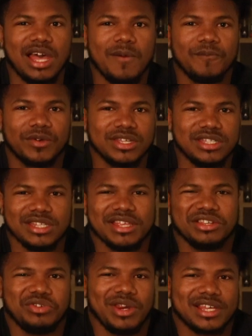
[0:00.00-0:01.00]
dumb because he
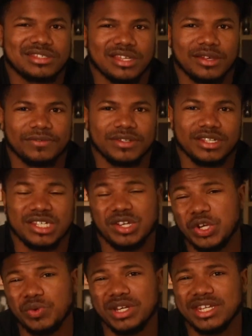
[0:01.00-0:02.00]
doesn't have to do that stuff.
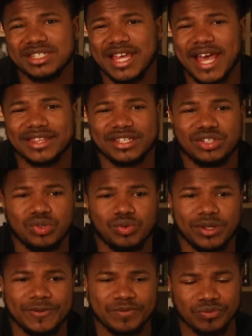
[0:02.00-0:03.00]
He really doesn't have to do
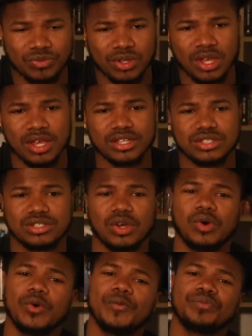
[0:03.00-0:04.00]
it.
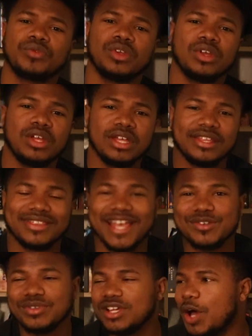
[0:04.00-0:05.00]
So
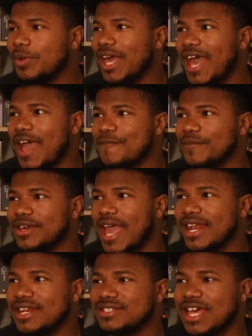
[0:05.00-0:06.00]
that's really all we have from
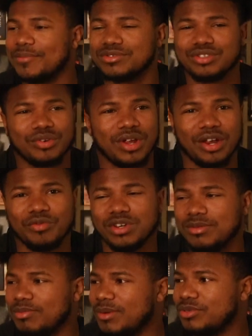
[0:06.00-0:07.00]
Kanan this episode. I don't
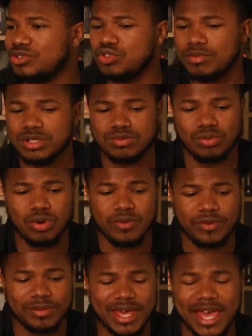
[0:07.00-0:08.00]
really remember too much more
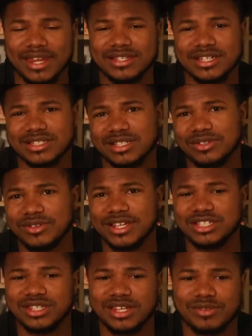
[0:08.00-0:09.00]
from Kanan, just the little
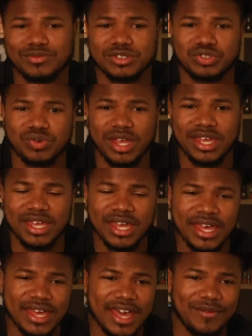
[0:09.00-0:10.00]
incident with Dre
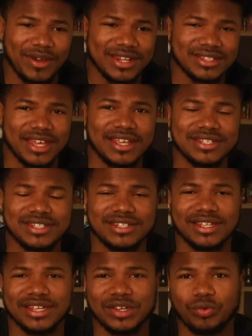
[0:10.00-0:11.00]
and then an
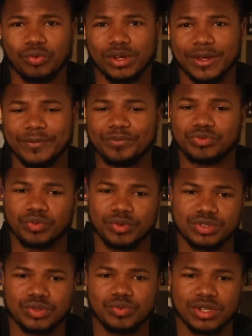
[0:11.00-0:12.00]
incident with
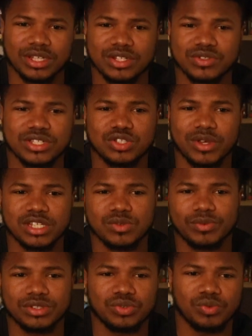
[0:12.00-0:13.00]
Tariq, a little situation
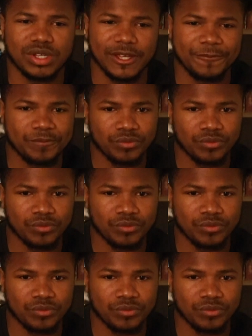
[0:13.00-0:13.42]
with Tariq.